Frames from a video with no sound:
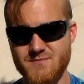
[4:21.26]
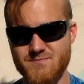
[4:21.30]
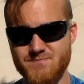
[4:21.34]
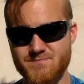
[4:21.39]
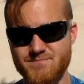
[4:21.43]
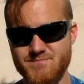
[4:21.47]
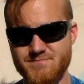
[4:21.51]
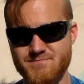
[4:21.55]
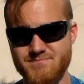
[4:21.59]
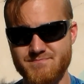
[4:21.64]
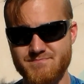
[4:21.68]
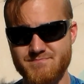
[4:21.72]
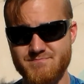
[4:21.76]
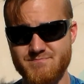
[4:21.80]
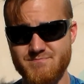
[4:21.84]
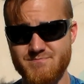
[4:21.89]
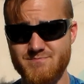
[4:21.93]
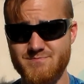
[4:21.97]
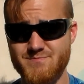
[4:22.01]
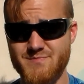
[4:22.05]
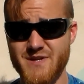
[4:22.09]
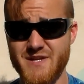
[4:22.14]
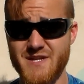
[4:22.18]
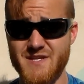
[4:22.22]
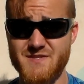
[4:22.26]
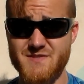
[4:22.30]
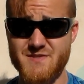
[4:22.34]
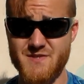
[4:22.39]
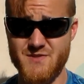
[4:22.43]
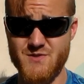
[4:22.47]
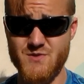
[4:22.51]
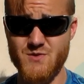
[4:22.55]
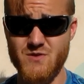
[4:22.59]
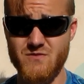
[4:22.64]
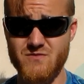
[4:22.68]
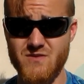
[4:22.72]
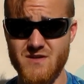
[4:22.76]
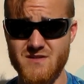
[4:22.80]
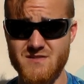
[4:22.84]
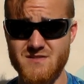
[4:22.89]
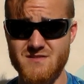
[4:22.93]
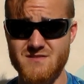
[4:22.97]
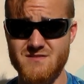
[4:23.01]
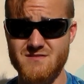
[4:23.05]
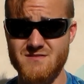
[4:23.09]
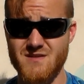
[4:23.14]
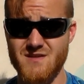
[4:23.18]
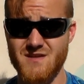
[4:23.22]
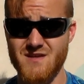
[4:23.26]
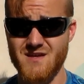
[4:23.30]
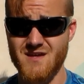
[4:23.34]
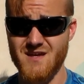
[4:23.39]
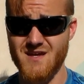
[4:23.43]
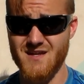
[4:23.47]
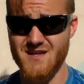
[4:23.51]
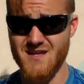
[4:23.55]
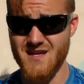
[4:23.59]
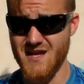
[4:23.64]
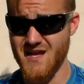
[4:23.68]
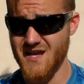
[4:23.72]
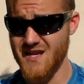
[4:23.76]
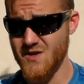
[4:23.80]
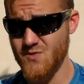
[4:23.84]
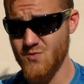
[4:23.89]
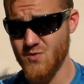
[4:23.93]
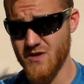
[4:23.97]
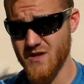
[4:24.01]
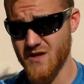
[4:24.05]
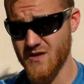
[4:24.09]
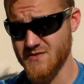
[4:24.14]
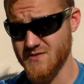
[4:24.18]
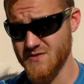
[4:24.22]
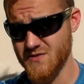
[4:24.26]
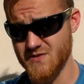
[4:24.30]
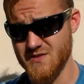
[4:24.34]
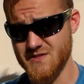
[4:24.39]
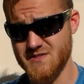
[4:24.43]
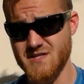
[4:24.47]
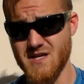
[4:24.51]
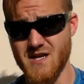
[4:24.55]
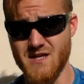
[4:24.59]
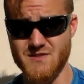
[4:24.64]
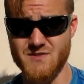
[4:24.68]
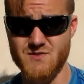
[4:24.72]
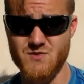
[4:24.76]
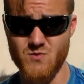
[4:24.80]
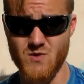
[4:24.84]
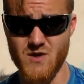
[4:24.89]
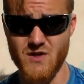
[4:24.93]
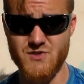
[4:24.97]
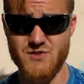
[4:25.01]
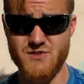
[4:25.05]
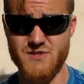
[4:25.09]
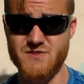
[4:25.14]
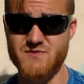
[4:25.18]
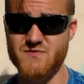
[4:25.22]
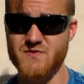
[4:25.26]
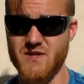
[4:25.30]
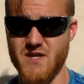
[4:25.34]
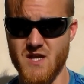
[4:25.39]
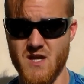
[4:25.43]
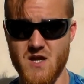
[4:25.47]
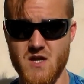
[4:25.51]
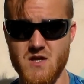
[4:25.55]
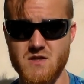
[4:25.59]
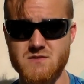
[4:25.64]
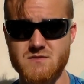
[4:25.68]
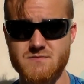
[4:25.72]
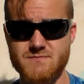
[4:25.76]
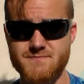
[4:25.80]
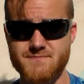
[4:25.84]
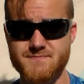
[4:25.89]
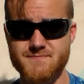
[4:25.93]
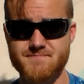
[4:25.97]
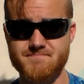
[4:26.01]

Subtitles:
you, but it's the two of us and anyone else who decides to watch this video.